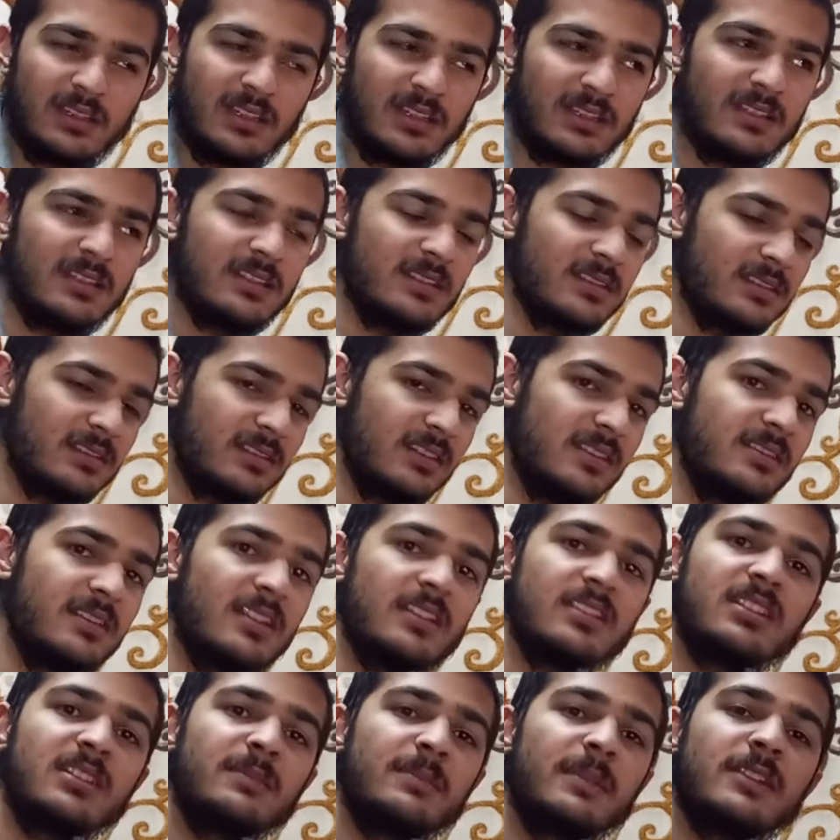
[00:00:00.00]
This just
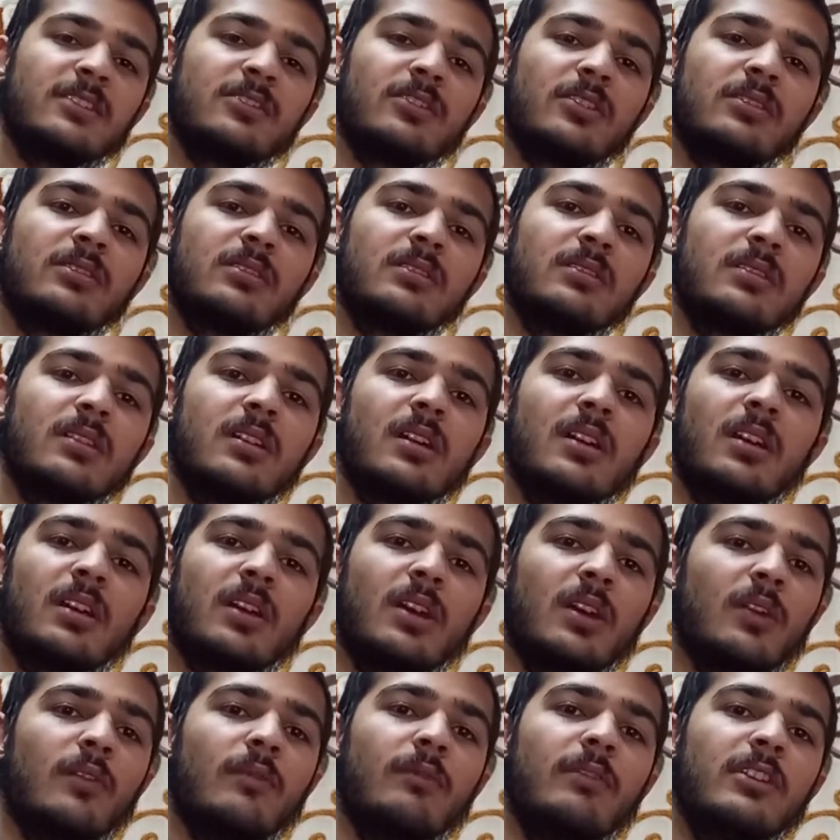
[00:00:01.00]
depends on the
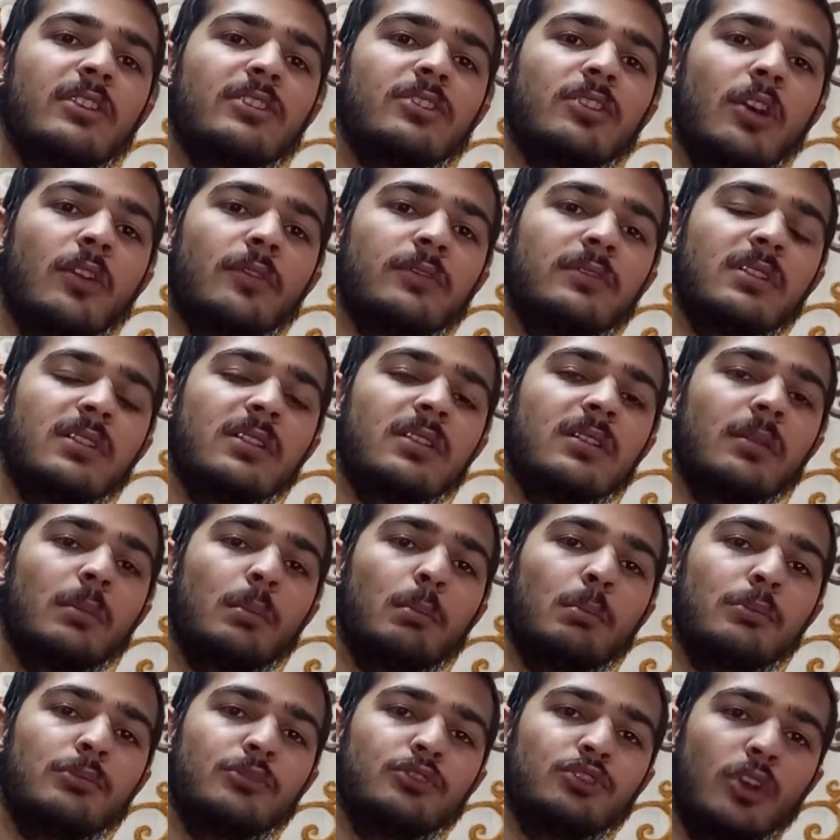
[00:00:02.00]
wish of the
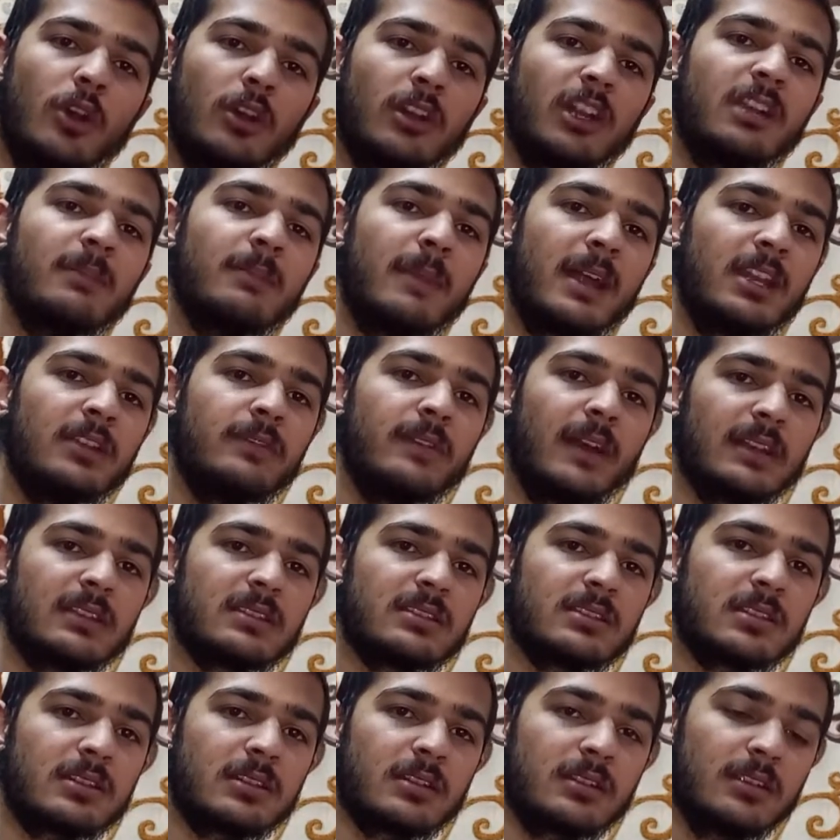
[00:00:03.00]
chocolate
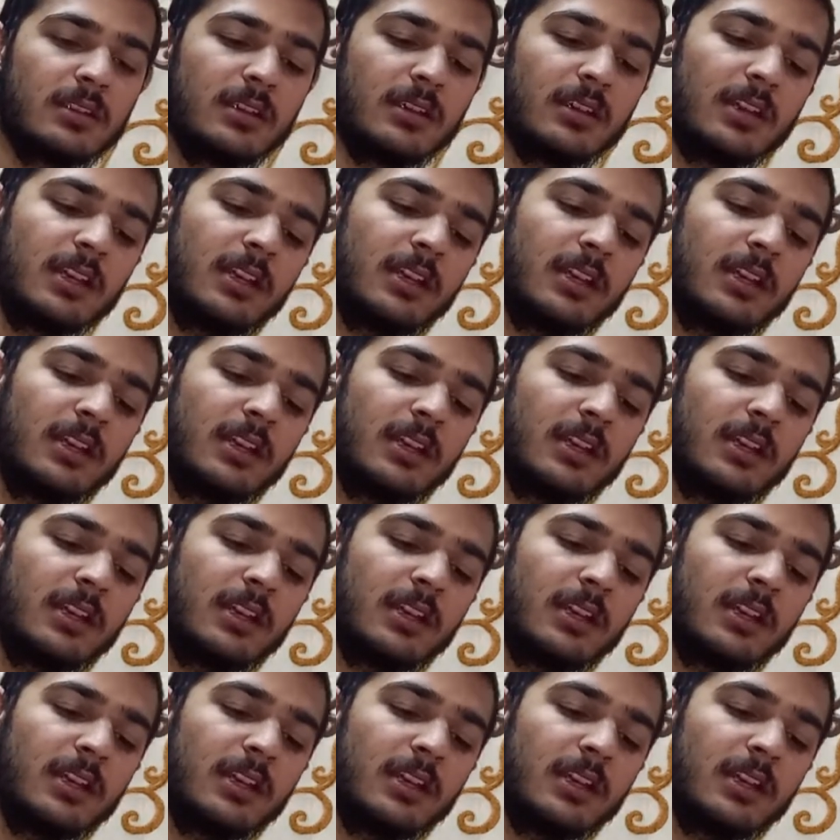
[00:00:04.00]
manufacturer.